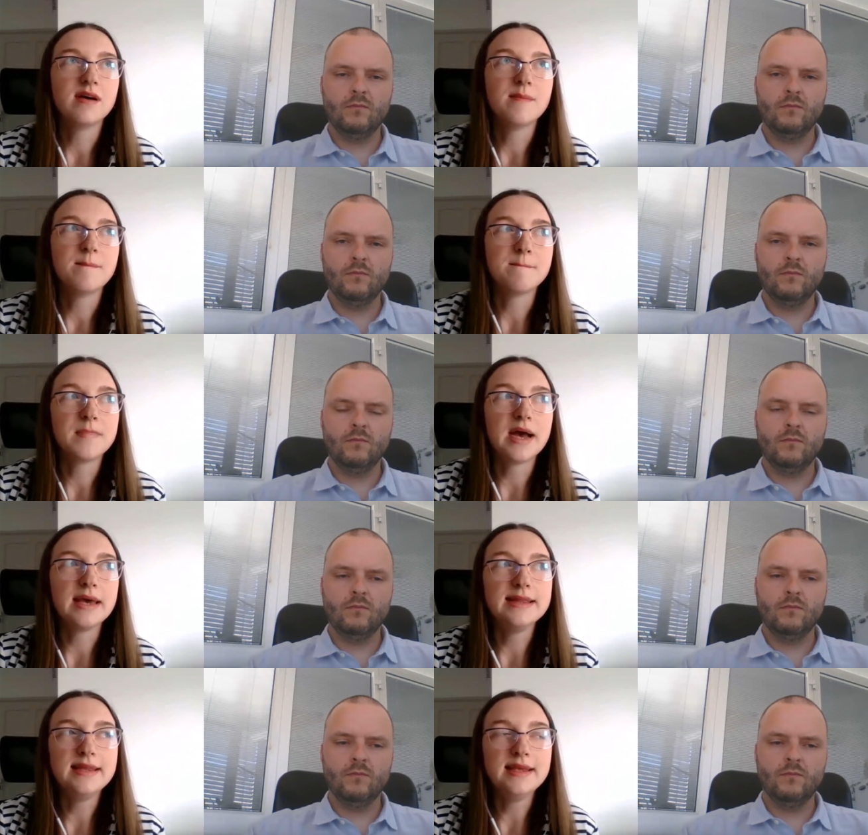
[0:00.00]

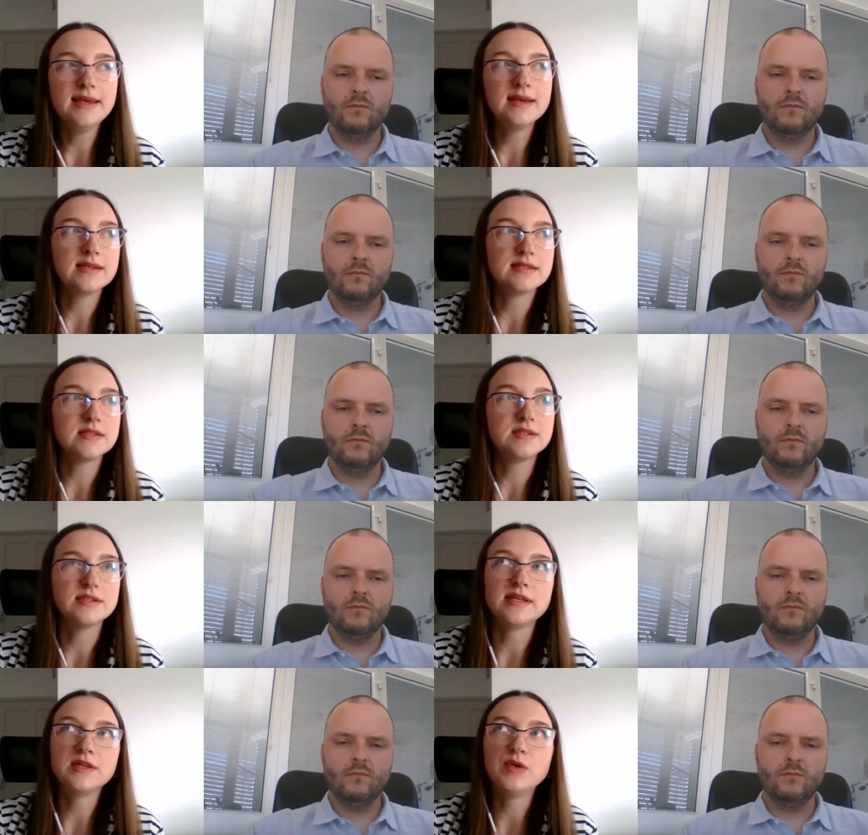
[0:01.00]
Speaker 1: um,
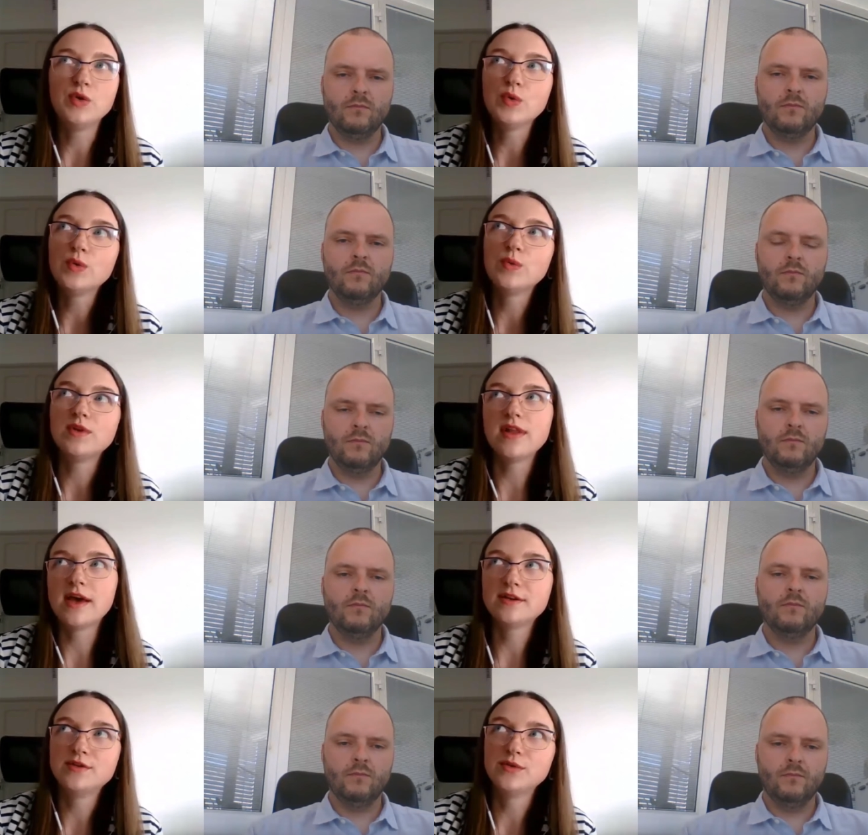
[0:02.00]
ideas that
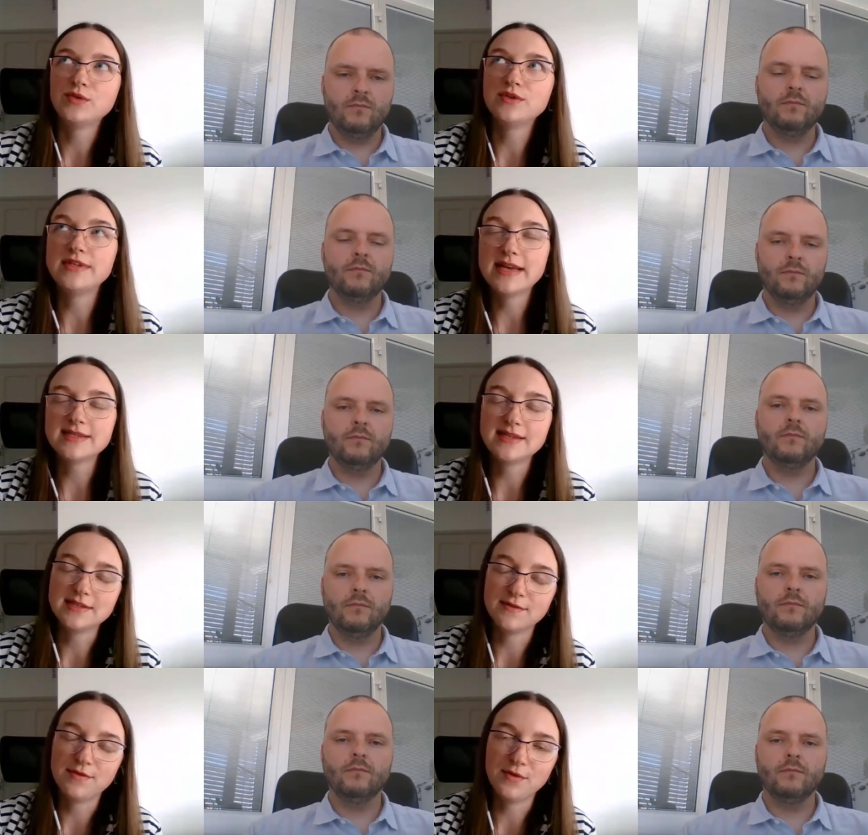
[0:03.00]
you would like
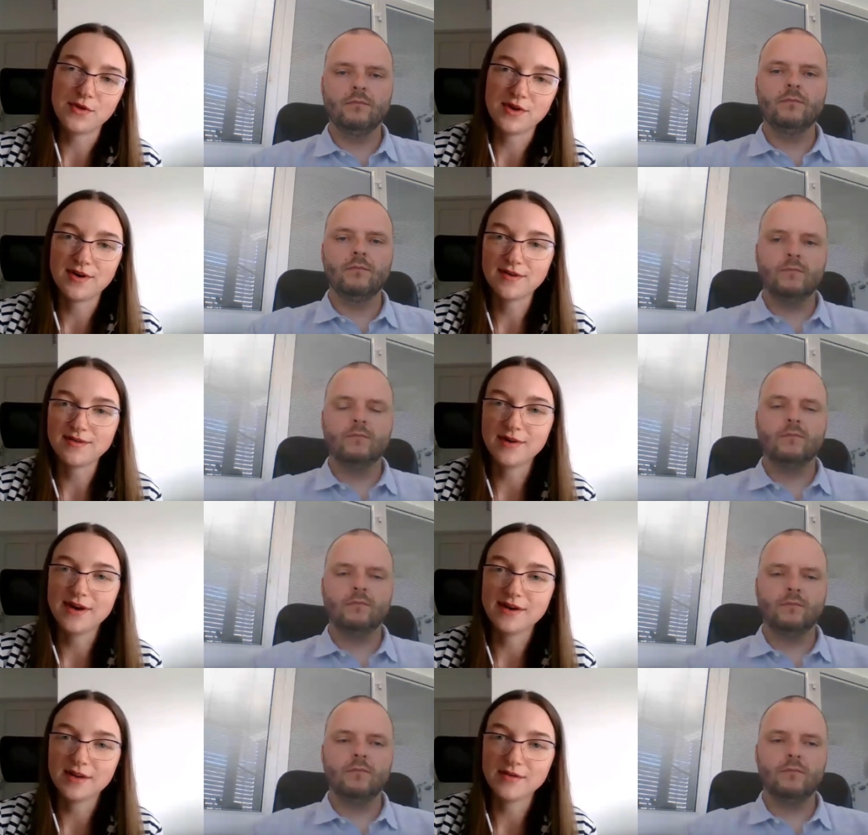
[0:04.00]
to test in the
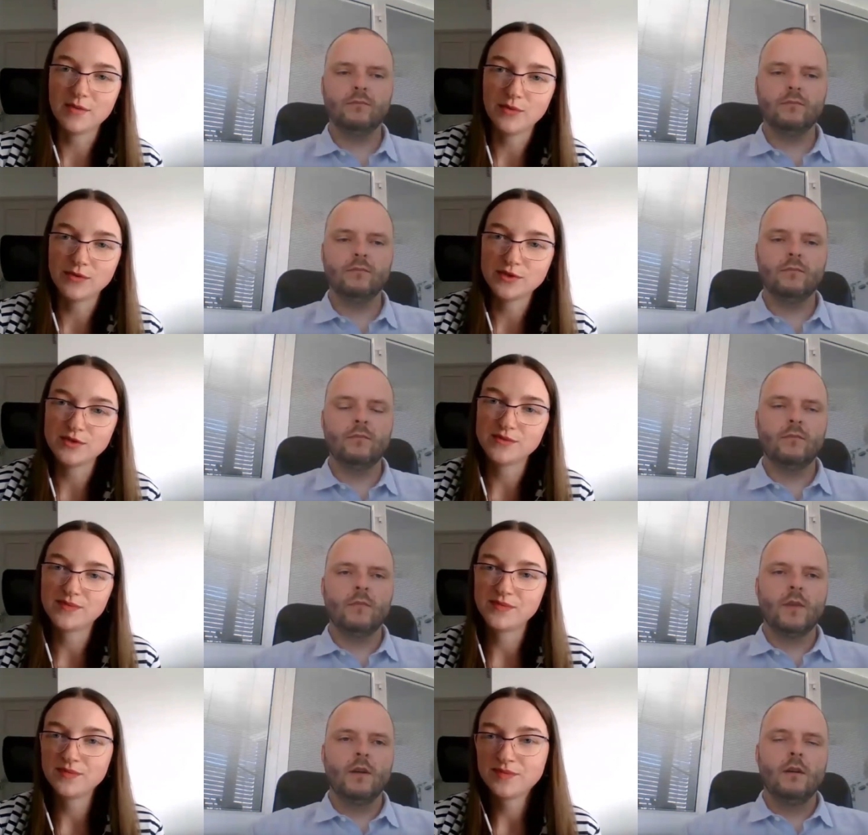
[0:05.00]
future?
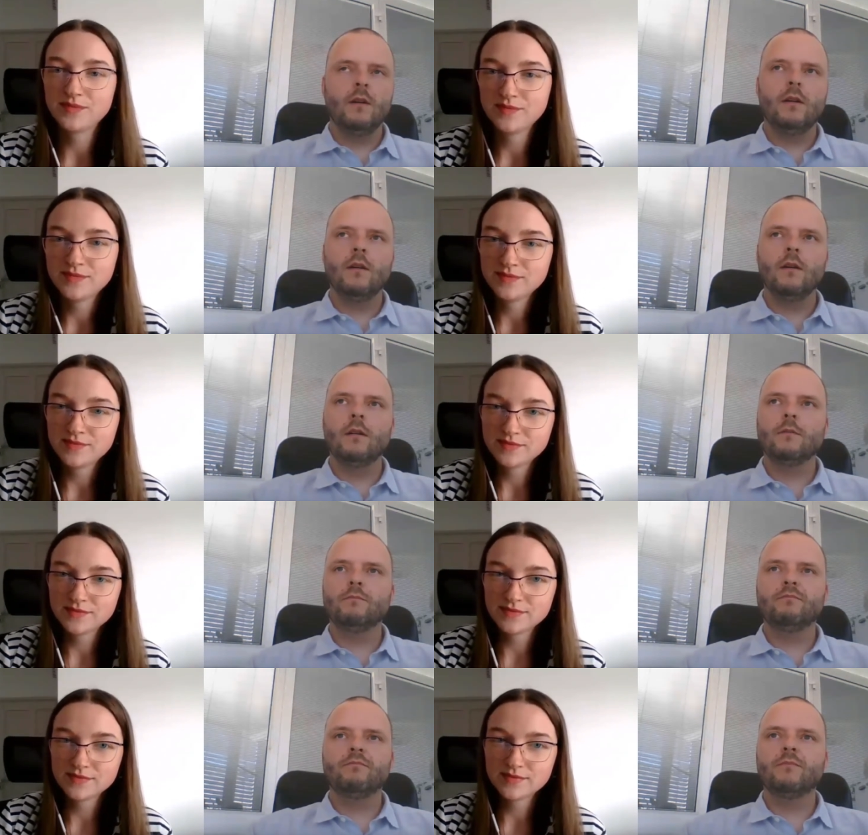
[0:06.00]
regarding?
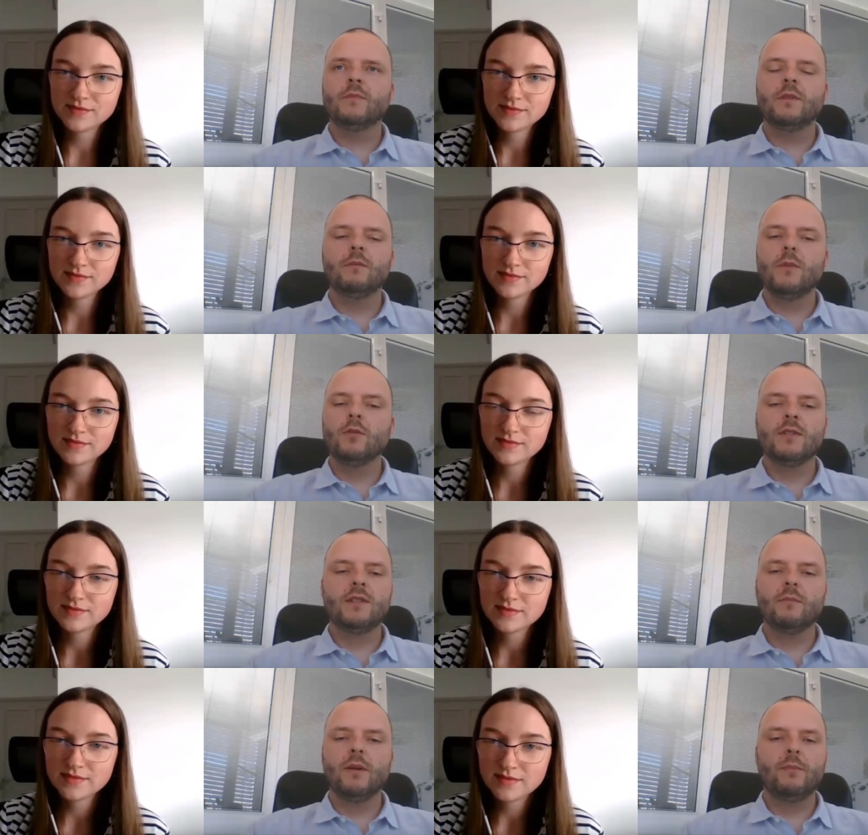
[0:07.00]
Speaker 2: Mm-hmm. Uh,
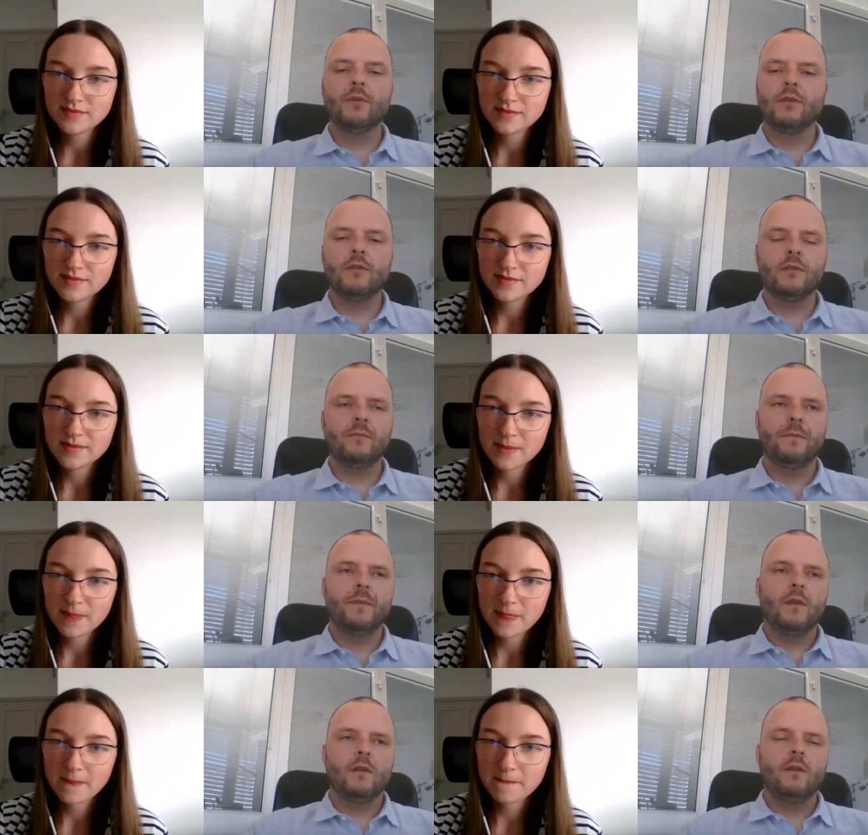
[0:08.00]
most simply
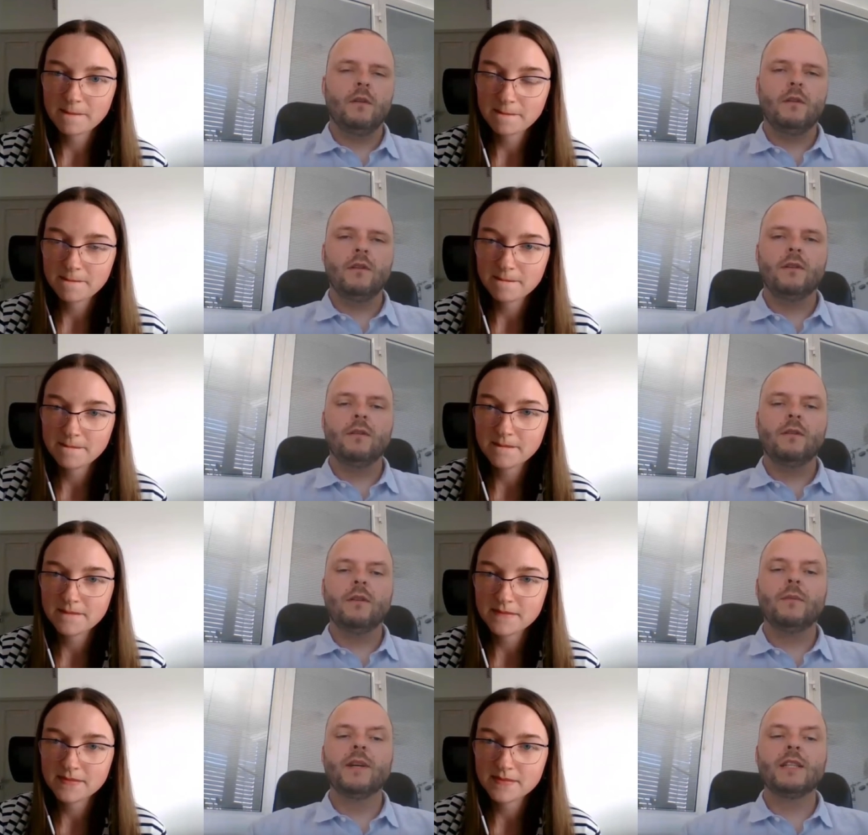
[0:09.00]
put,
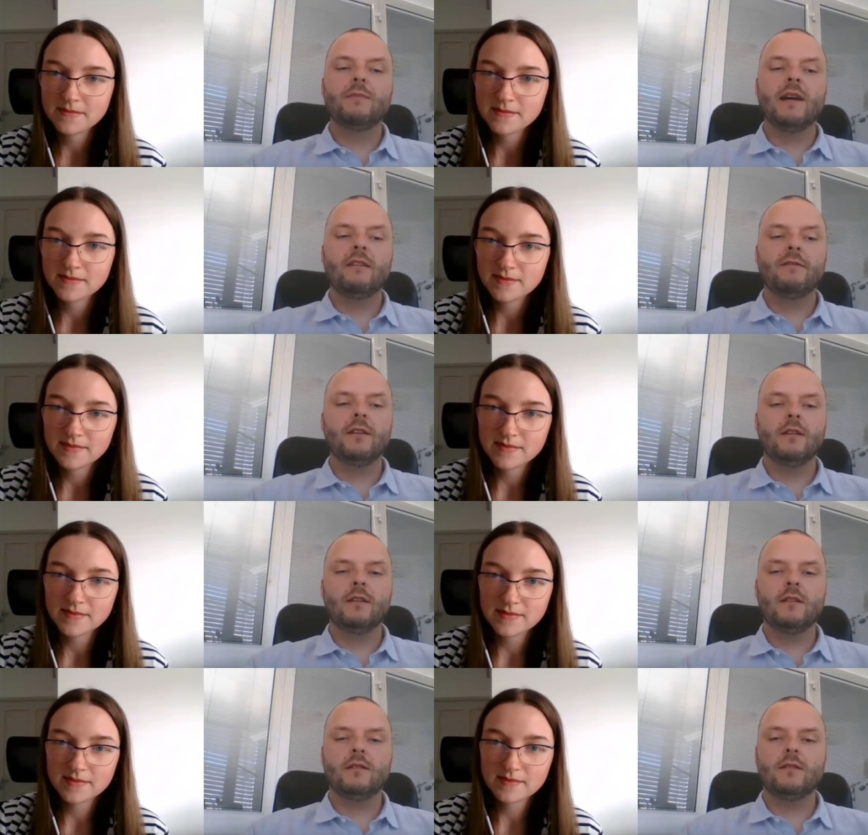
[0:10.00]
uh, the, the
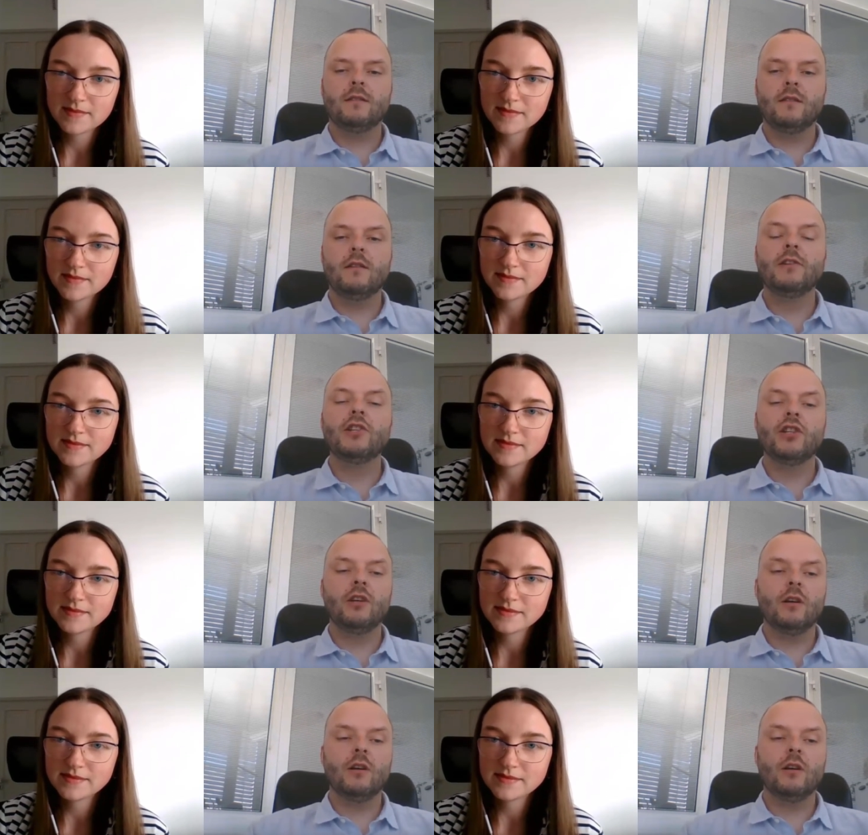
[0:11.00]
biggest benefit is